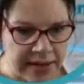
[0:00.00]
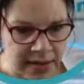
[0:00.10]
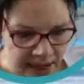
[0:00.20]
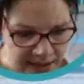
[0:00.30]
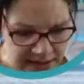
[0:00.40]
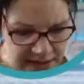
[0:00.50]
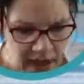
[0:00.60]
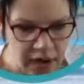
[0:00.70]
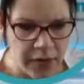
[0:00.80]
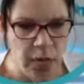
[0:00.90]
So that just
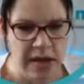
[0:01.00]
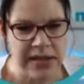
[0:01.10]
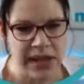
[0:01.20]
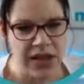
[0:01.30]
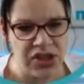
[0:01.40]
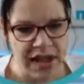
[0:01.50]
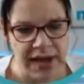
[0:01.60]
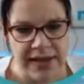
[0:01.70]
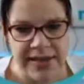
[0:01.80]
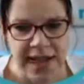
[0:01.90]
kind of almost like a
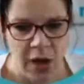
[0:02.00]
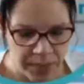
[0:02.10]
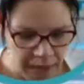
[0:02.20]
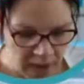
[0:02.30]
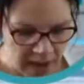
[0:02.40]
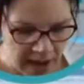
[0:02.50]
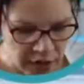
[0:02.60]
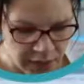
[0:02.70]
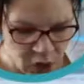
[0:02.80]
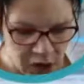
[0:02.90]
checklist to help you,
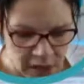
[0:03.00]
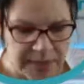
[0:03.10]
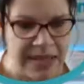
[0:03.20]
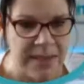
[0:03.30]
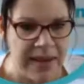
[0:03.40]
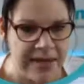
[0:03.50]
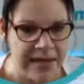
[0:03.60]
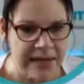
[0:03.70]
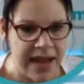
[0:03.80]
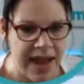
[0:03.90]
and you've got a couple of
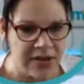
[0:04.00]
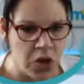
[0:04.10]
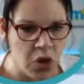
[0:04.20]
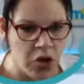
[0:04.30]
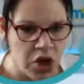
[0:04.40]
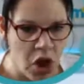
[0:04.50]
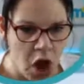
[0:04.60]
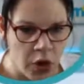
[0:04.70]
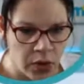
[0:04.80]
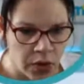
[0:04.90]
spaces to add on your
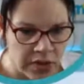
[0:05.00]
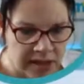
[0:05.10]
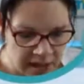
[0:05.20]
own content